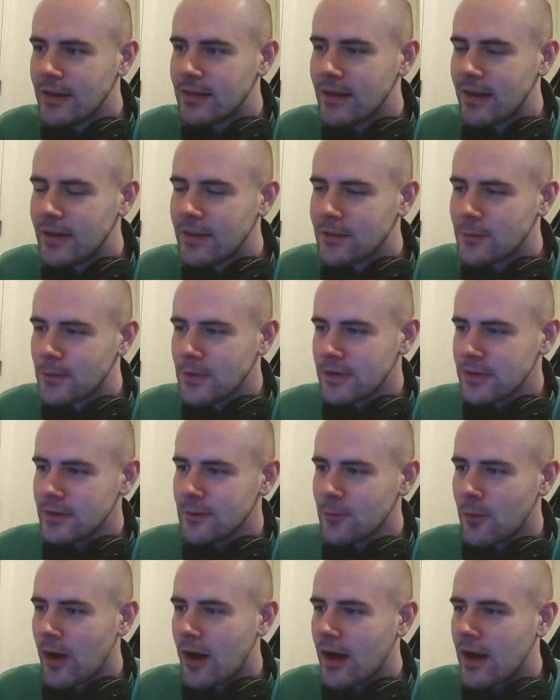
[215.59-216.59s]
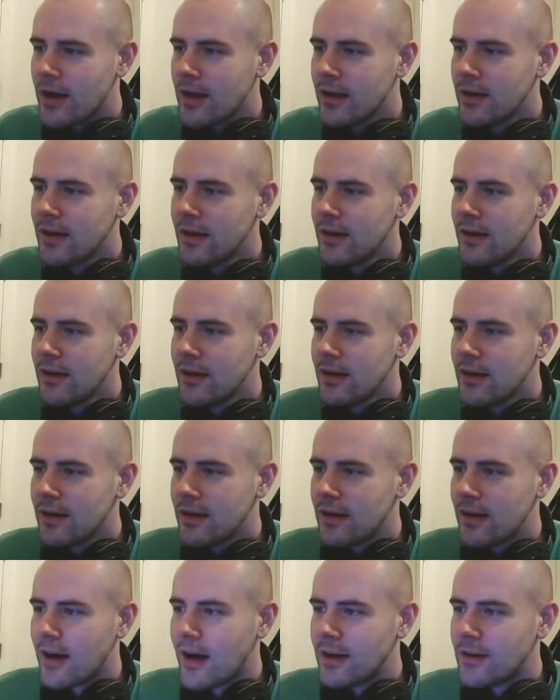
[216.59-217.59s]
And the reason why
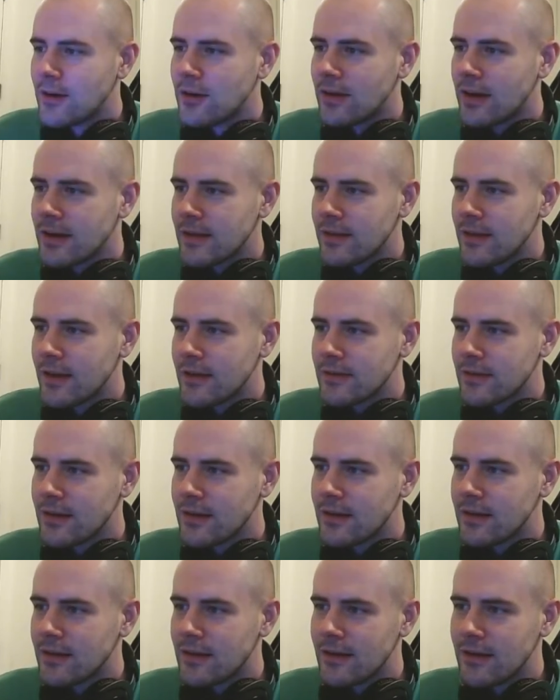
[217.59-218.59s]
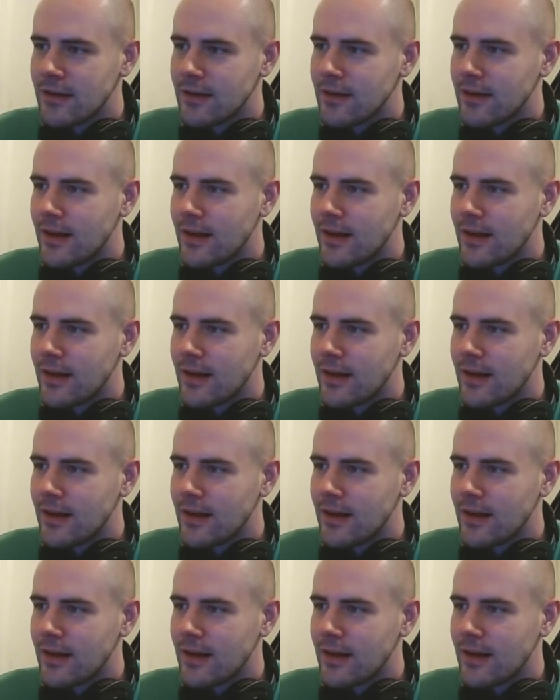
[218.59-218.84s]
I don't like this, and